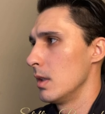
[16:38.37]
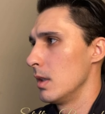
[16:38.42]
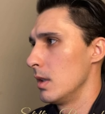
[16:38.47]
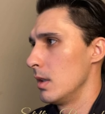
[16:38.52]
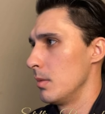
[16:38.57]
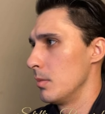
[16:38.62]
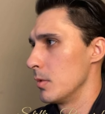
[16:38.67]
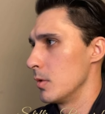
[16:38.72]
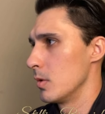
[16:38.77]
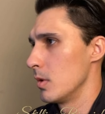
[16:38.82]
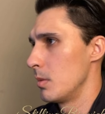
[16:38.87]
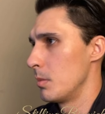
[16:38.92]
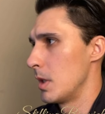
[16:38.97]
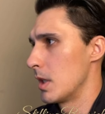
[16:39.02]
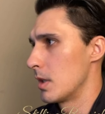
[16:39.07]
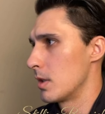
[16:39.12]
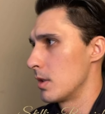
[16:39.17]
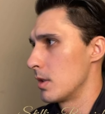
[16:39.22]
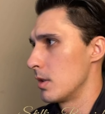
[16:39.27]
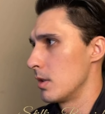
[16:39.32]
So I'm
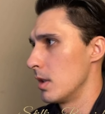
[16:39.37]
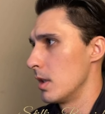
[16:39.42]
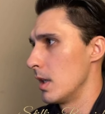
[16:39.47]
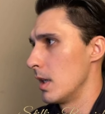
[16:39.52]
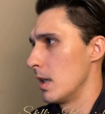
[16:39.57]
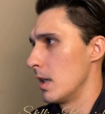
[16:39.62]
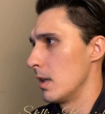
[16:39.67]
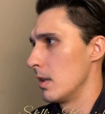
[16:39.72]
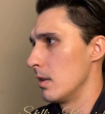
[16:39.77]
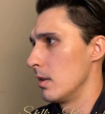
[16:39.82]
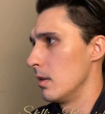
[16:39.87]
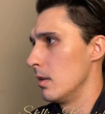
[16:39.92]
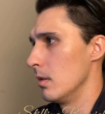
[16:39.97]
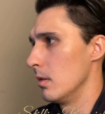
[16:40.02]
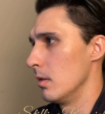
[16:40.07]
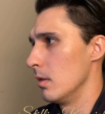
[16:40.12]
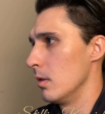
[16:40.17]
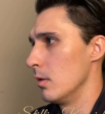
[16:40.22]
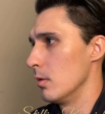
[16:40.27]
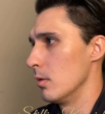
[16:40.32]
actually gonna add the
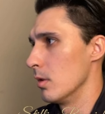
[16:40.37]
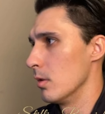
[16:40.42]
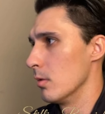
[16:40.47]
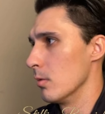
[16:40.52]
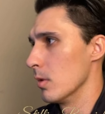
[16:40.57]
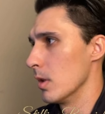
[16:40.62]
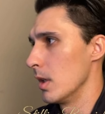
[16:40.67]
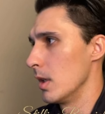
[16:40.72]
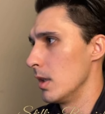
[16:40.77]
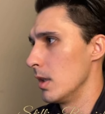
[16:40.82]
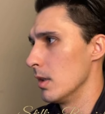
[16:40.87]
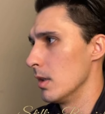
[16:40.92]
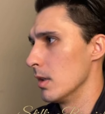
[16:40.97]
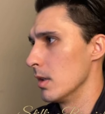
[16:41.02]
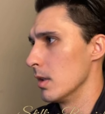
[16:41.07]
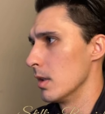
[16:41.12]
logo right here.